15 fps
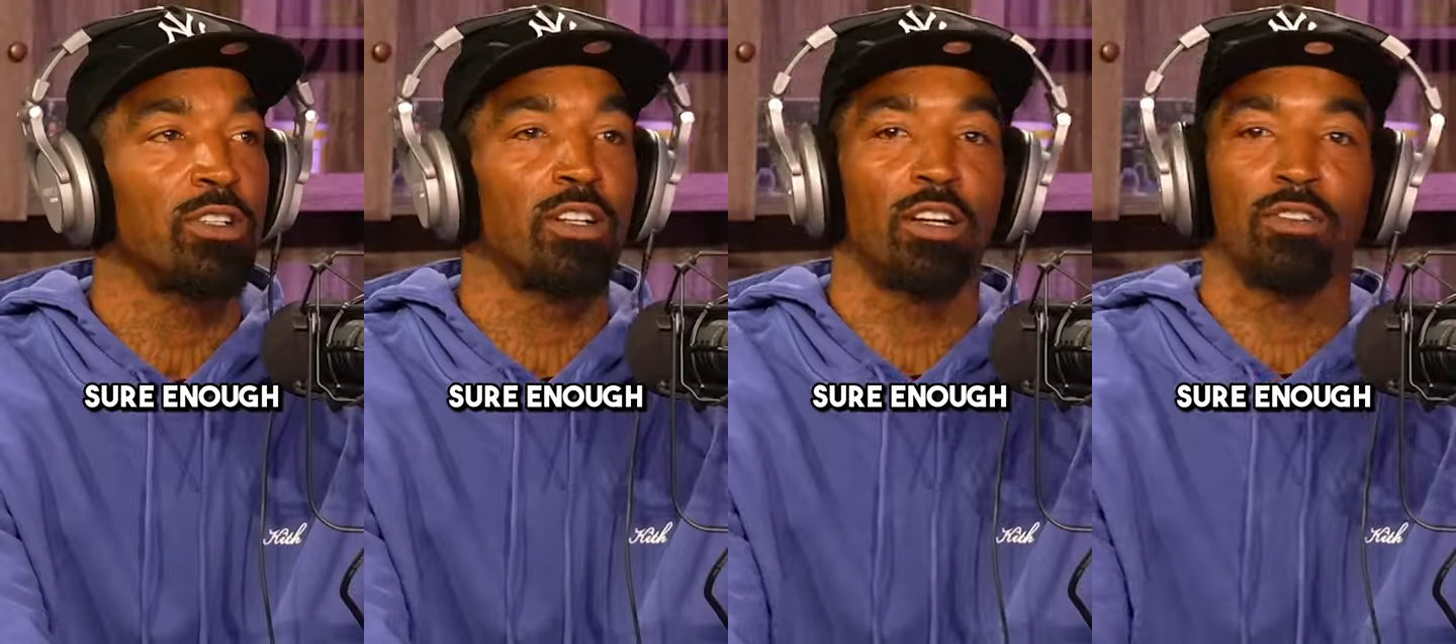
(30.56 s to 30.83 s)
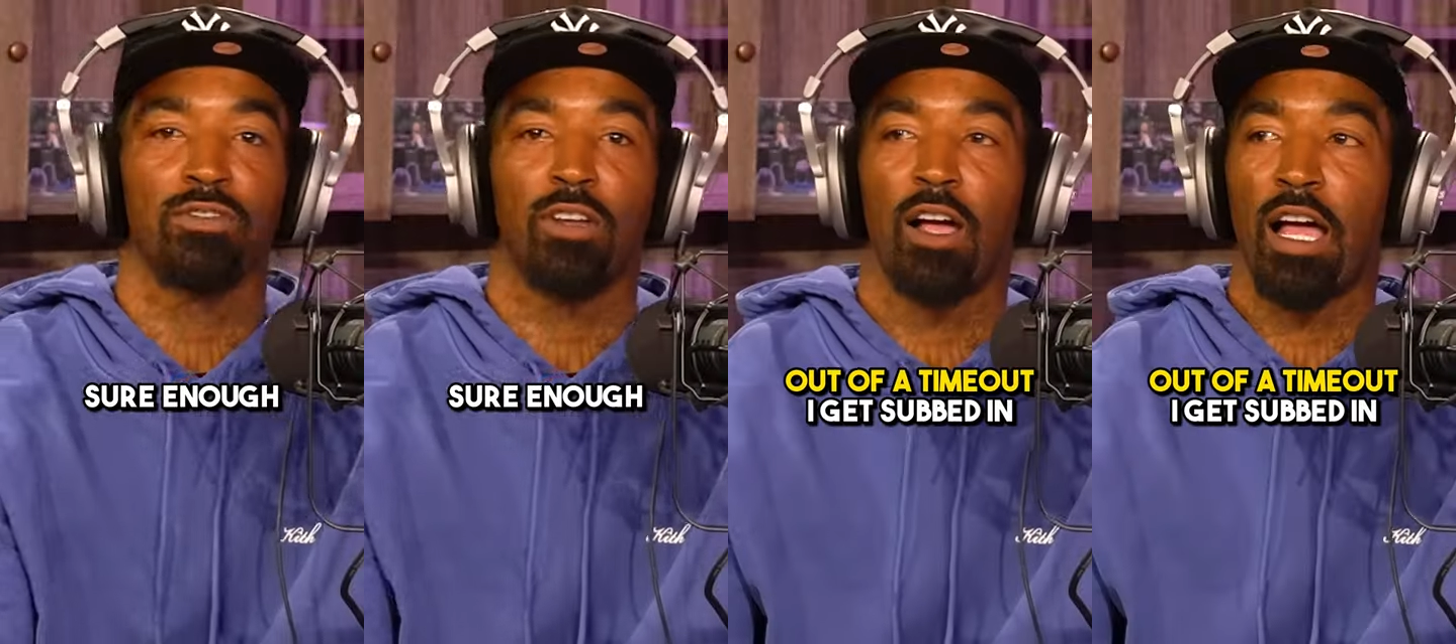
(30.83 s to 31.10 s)

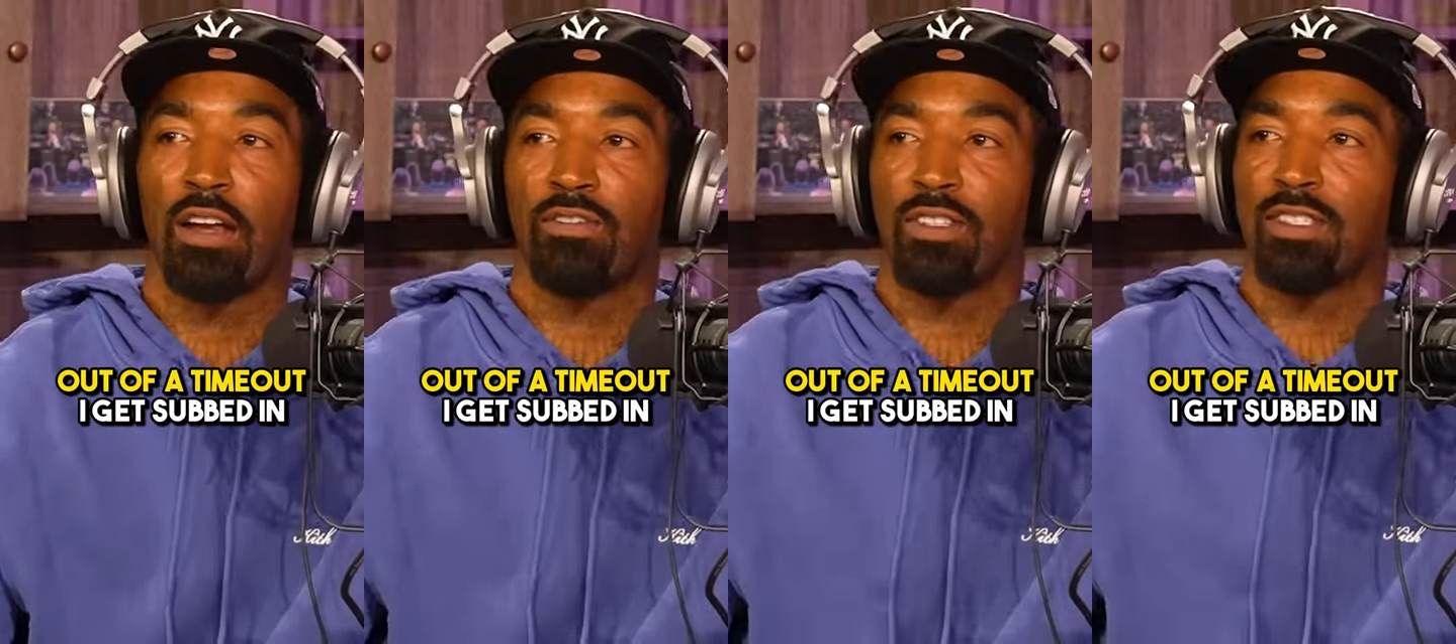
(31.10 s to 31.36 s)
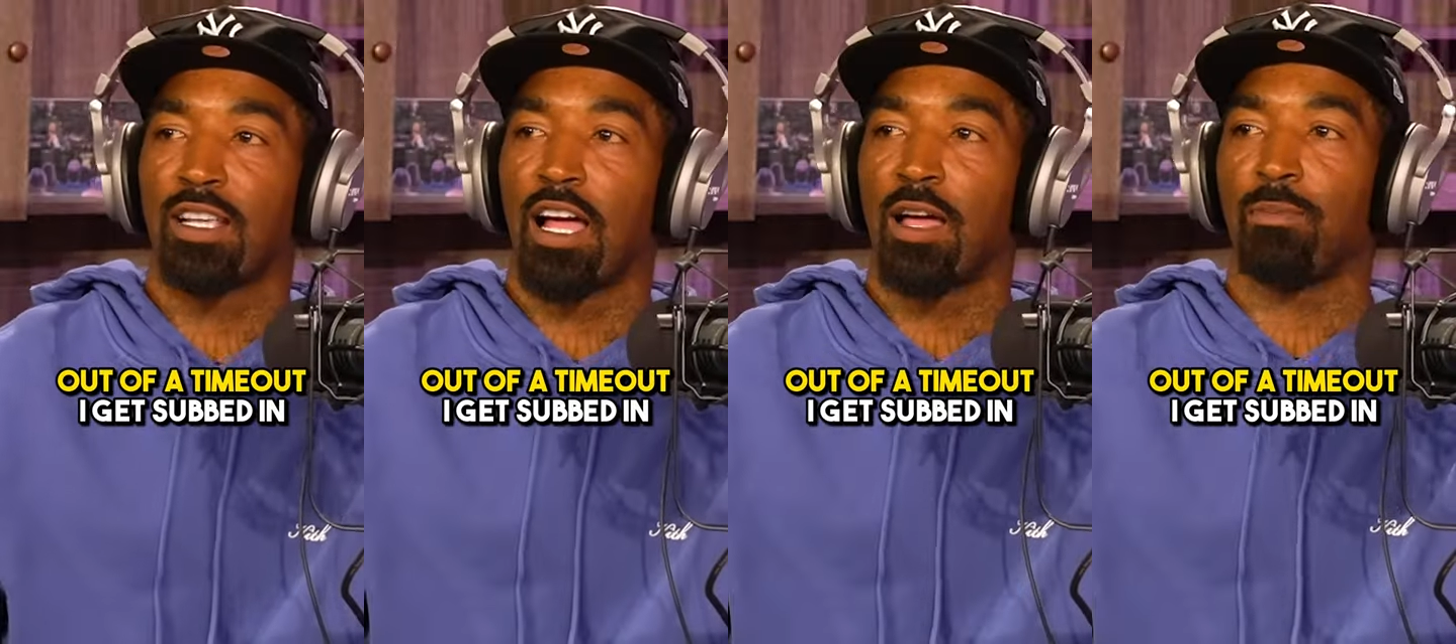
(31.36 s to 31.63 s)
enough, out of a
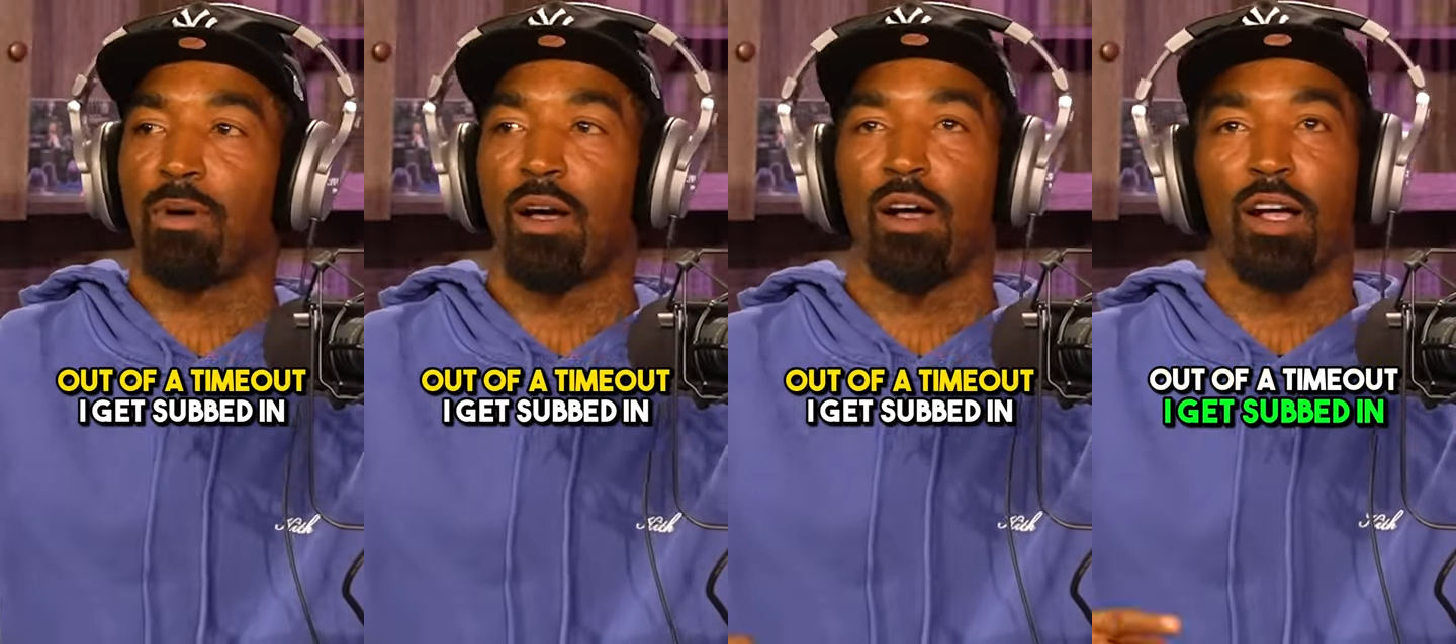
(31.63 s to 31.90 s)
timeout,